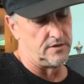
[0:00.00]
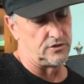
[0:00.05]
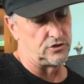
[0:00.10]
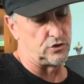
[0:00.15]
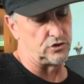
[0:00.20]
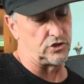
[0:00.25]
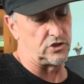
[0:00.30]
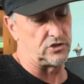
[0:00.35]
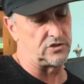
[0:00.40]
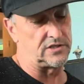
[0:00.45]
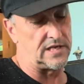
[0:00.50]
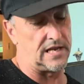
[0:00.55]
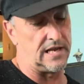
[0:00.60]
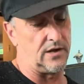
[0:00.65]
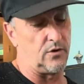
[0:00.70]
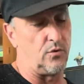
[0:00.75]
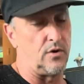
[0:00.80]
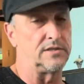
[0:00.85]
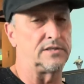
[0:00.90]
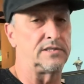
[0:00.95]
it should sound
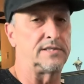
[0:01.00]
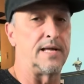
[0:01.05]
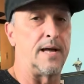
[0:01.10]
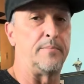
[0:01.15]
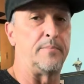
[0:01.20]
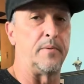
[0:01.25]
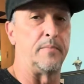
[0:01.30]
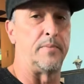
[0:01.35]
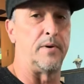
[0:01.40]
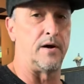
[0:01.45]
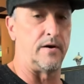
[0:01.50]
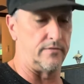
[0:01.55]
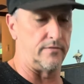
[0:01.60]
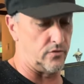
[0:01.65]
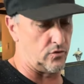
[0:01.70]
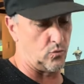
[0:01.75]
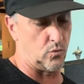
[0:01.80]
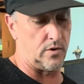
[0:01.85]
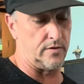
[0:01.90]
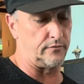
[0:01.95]
like one step above
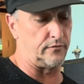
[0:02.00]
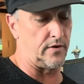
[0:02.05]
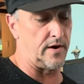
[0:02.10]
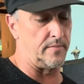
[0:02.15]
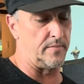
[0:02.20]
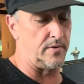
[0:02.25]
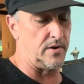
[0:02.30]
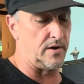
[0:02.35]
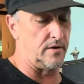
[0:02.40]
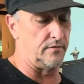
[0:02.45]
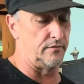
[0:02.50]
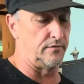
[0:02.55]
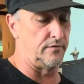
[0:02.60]
or one fret above.